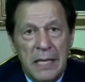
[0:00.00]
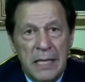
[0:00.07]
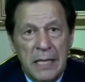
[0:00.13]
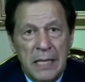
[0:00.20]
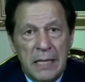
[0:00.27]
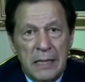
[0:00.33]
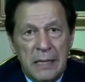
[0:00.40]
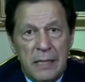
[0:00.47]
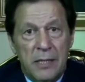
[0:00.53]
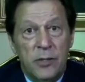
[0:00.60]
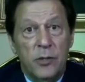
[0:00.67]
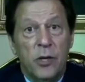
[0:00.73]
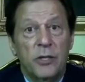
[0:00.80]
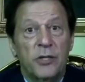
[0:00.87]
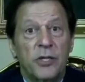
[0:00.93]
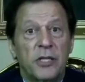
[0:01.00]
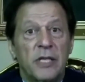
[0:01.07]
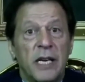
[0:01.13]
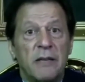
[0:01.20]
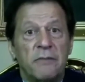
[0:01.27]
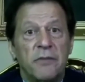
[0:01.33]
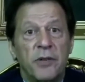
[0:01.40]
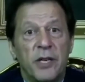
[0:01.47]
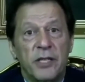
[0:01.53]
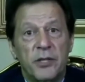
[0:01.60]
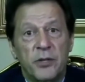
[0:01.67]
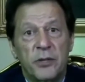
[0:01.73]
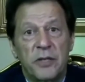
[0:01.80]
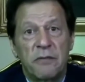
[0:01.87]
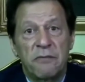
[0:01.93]
This is also time for us to
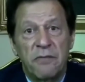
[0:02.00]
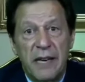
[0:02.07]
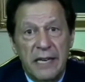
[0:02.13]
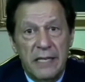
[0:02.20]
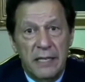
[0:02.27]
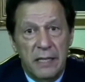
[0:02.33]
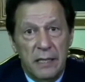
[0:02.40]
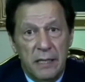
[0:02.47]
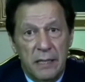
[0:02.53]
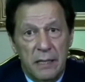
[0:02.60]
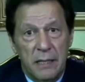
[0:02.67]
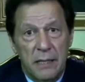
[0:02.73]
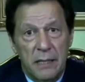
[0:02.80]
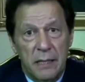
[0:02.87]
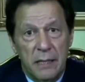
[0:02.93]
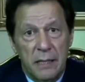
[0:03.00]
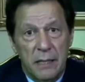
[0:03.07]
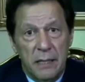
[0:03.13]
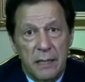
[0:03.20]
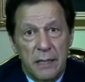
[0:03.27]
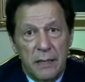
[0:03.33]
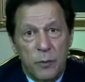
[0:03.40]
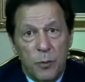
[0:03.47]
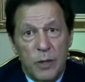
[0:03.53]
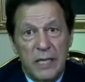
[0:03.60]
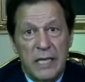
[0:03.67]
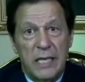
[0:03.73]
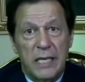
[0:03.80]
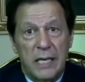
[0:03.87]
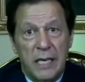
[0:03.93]
reflect
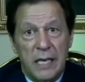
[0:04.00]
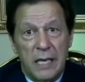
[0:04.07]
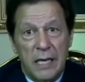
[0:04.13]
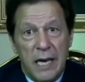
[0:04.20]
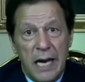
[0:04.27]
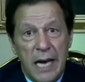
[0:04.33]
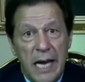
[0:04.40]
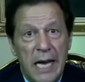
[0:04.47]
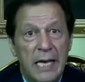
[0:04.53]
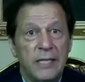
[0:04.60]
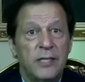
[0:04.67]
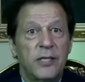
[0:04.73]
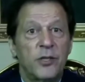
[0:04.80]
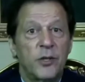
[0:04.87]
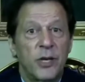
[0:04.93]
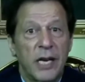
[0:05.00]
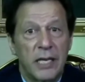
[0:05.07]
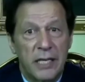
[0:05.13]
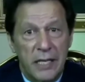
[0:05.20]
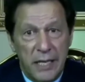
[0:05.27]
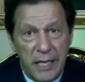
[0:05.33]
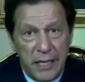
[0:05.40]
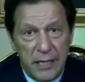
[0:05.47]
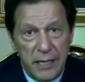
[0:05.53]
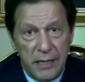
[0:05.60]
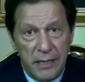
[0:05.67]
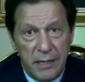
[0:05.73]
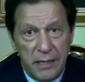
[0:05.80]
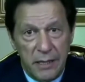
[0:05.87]
whether, as the United Nations,